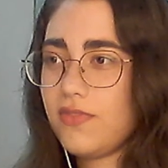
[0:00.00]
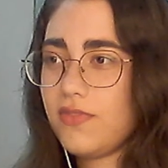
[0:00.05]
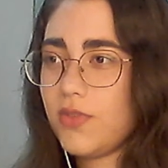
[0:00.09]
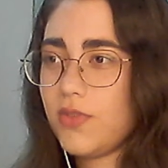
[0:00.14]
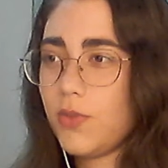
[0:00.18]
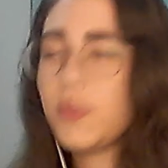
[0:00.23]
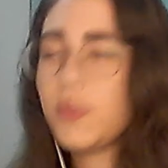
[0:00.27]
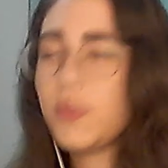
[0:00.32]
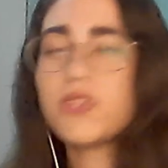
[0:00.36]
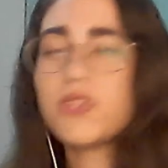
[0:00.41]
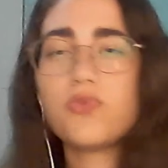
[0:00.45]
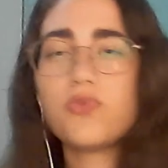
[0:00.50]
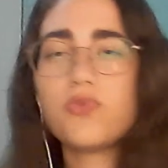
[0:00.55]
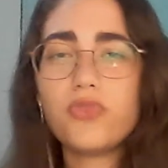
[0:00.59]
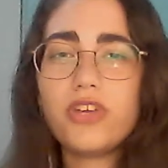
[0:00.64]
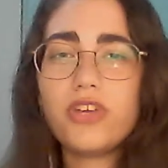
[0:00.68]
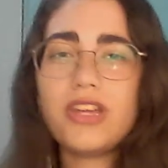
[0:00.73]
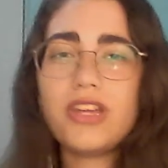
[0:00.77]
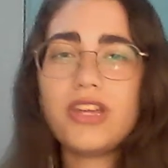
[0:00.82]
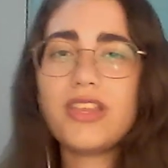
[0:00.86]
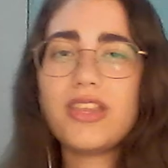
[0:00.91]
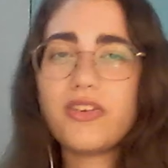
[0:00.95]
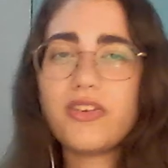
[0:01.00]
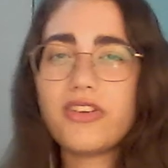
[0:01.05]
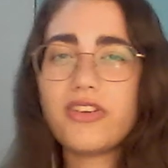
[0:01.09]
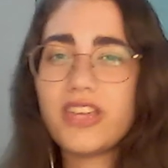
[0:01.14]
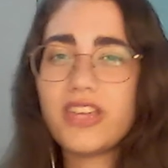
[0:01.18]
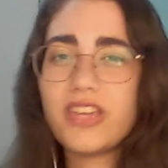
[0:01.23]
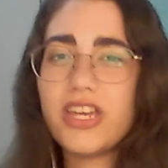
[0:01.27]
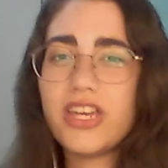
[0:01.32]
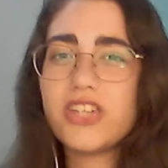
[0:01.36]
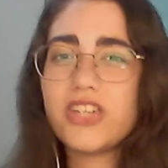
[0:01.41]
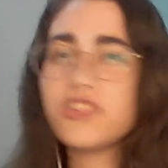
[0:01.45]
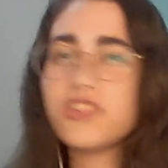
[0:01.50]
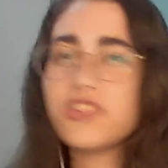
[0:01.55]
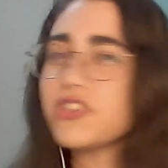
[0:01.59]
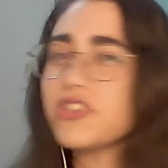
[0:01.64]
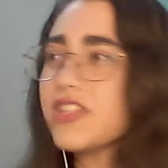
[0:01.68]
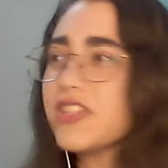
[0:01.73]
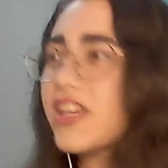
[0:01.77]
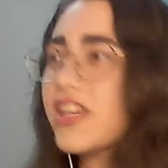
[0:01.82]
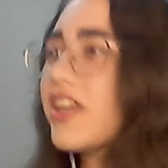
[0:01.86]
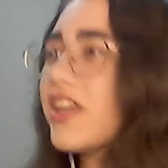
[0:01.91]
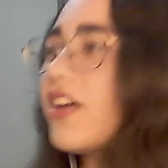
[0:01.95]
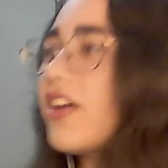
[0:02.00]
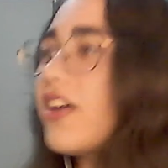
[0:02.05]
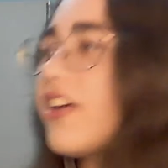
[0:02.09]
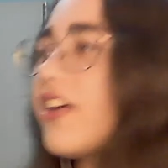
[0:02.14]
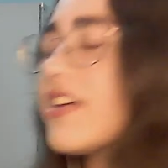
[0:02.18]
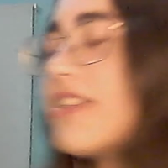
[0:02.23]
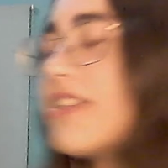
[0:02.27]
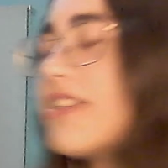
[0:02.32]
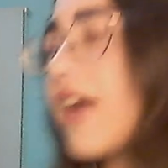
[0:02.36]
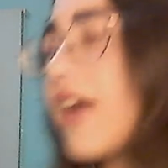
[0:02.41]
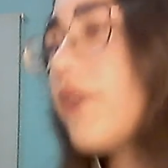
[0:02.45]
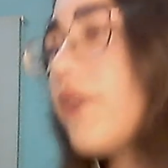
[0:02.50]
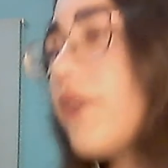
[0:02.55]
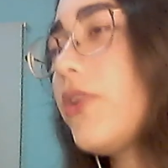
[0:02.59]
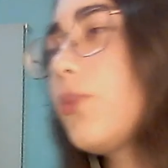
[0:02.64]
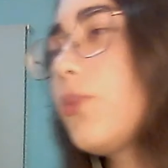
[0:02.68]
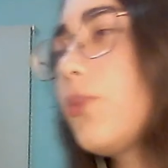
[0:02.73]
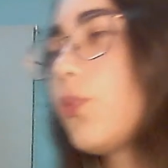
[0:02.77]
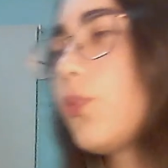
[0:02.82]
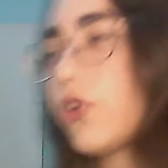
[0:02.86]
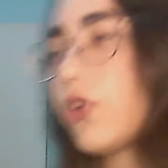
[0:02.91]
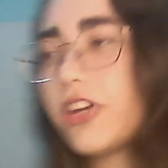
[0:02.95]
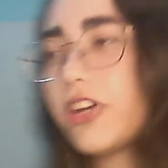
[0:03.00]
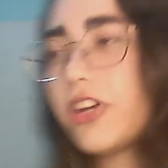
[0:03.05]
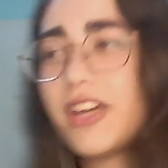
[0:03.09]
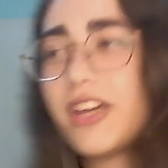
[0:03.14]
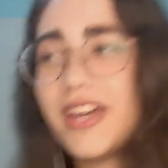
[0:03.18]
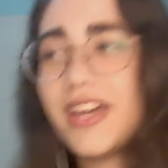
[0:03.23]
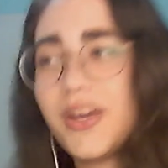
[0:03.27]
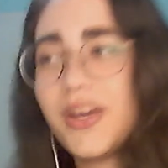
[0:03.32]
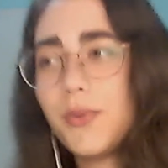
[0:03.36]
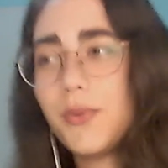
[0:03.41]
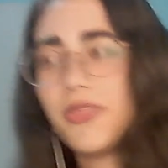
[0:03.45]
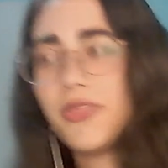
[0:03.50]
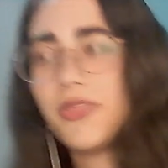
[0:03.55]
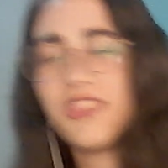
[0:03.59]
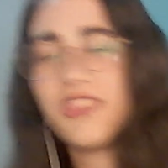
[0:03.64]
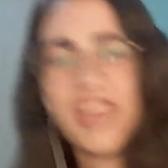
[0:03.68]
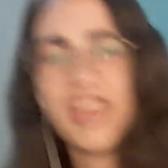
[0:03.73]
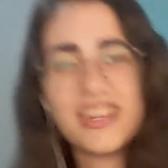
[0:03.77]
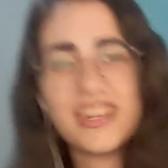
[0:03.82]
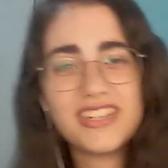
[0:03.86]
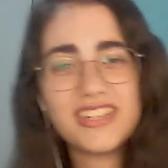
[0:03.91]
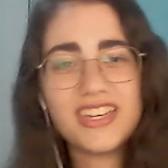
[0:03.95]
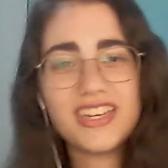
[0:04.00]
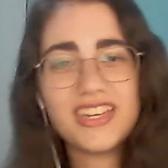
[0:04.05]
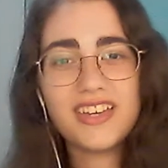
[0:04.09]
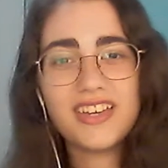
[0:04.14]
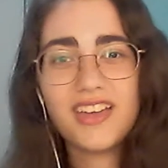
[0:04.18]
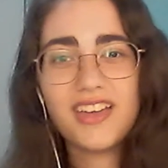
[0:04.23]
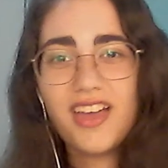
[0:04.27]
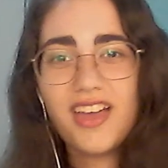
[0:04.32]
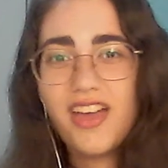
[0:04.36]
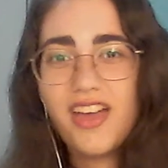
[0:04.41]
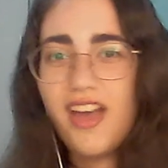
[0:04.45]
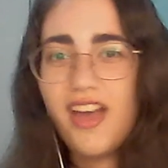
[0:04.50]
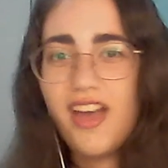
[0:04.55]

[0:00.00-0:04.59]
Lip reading: What's really, really interesting here is how they're working with the ending.